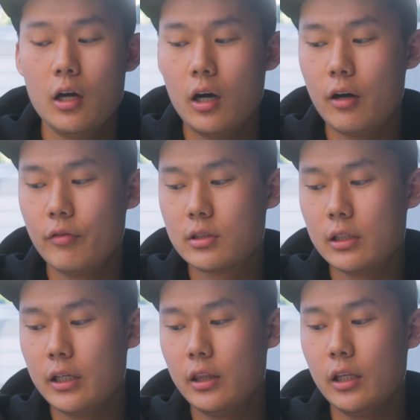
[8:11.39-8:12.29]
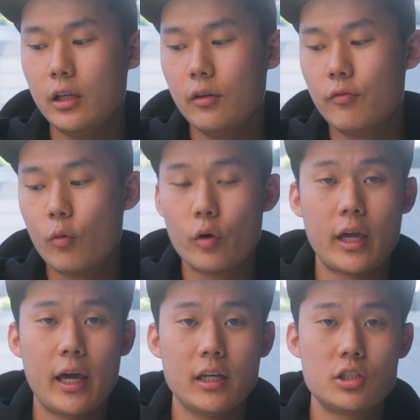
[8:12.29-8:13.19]
Obviously, the
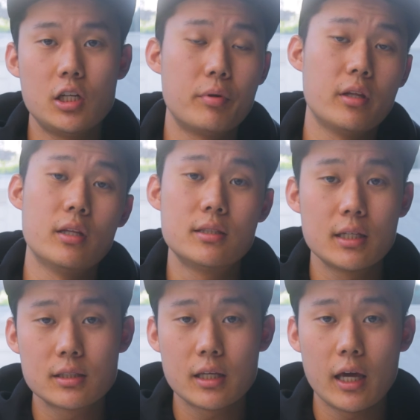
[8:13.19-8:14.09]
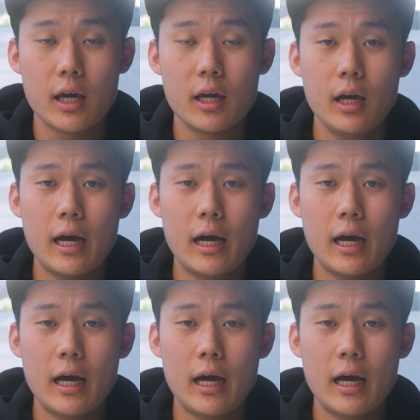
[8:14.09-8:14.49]
4K is cheaper than the 6K.